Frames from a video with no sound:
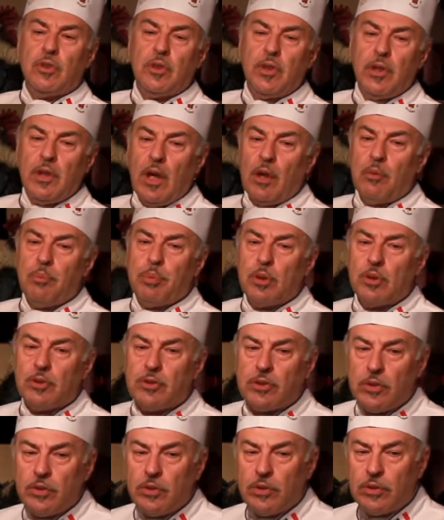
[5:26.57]
or a young
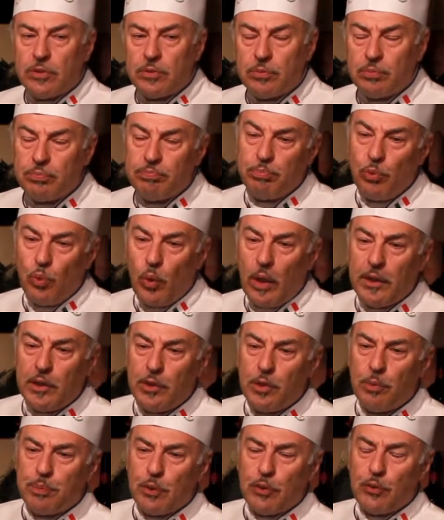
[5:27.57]
person is
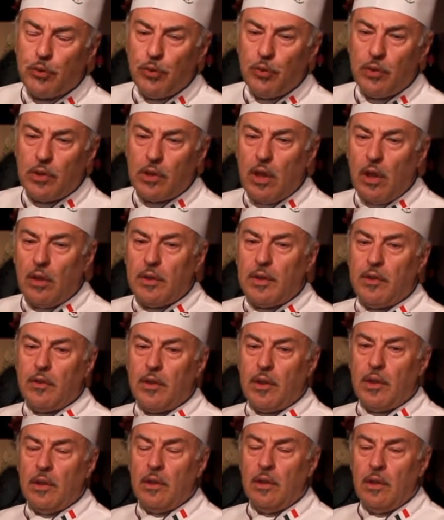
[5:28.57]
wanting to pursue the
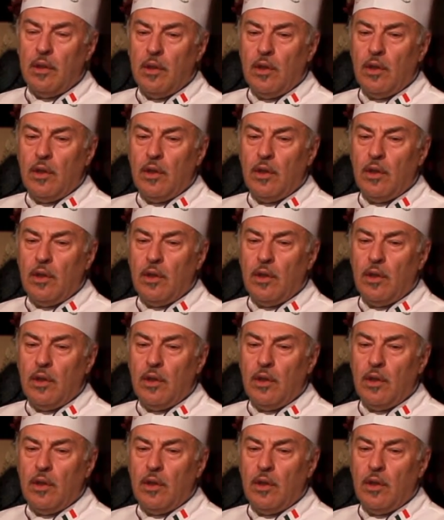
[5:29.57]
culinary